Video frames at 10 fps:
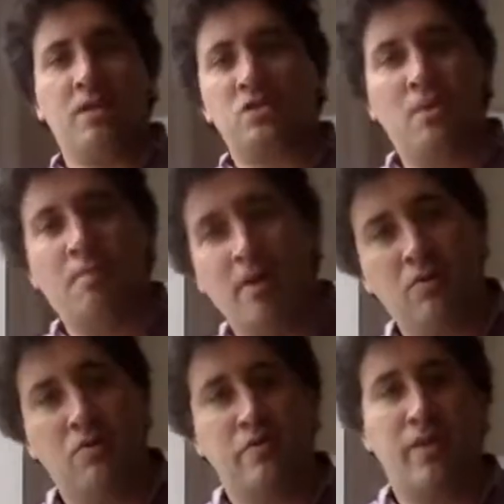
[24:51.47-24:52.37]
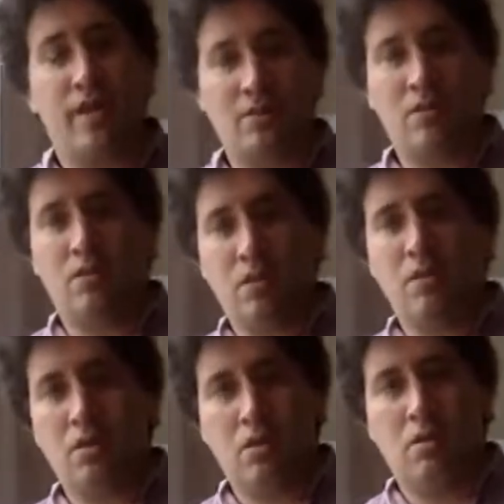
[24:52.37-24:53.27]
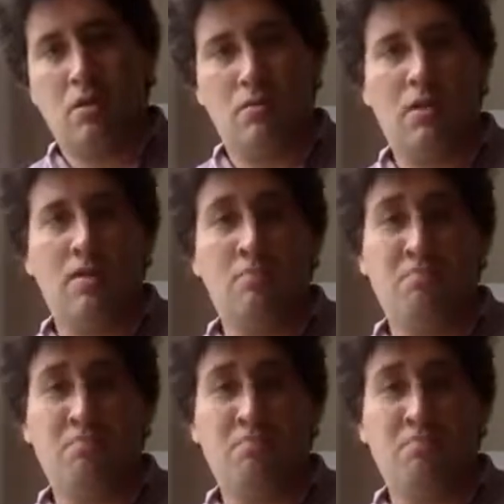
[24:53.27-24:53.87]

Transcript: some amount of that, right?